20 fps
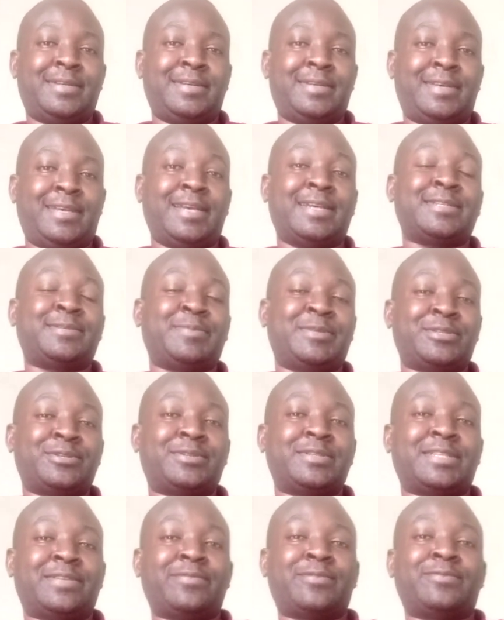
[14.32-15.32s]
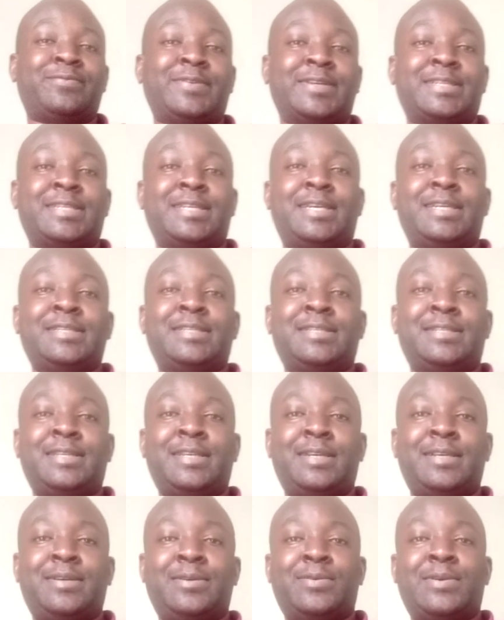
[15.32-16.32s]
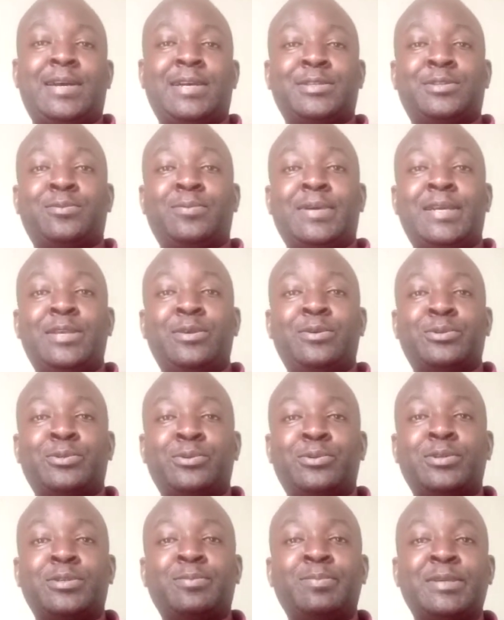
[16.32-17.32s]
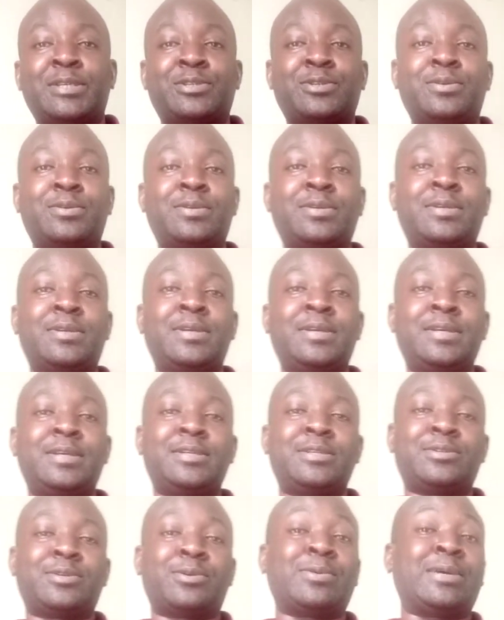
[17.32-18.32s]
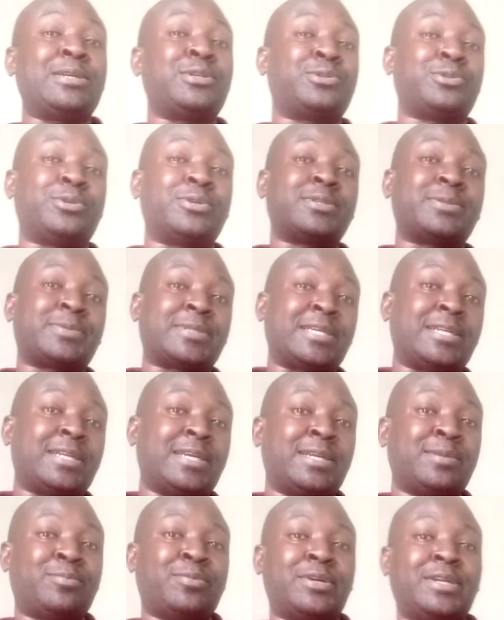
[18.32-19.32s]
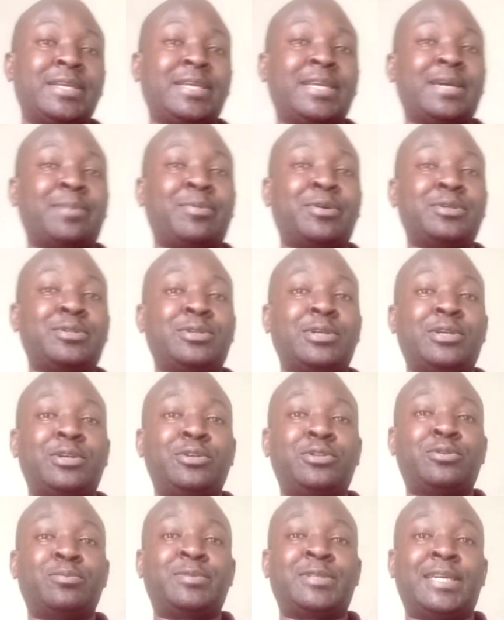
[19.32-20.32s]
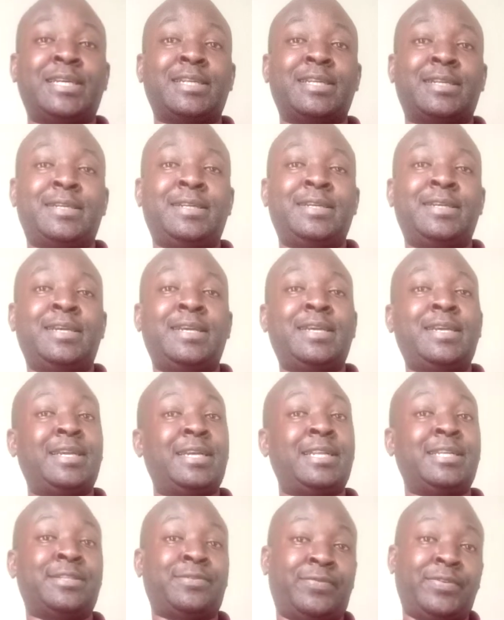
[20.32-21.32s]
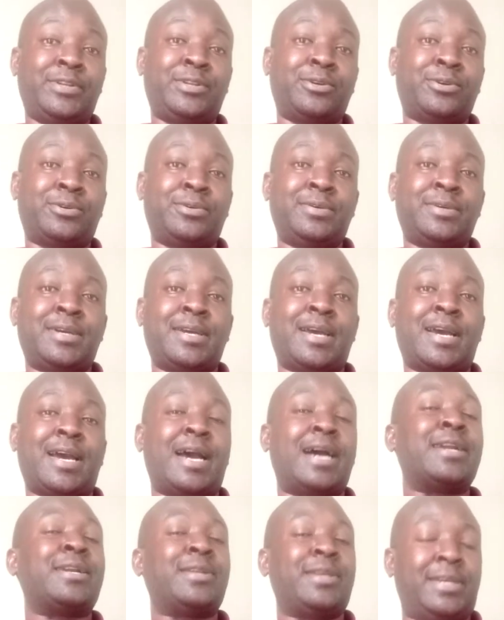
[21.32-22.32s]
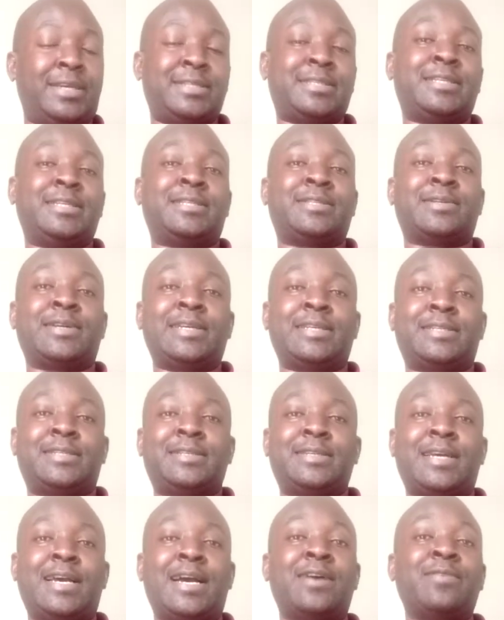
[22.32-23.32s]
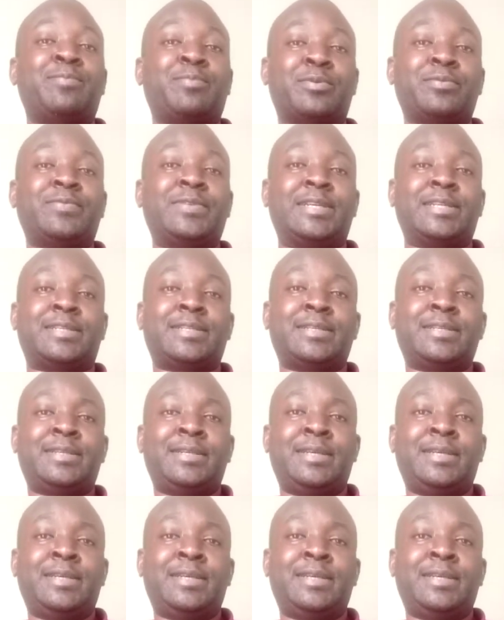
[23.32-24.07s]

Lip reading: He has mentioned several factors as to why you should not mention, so why you should not tell anybody about your YouTube channel in his video, and yes, it's right. I've proved it.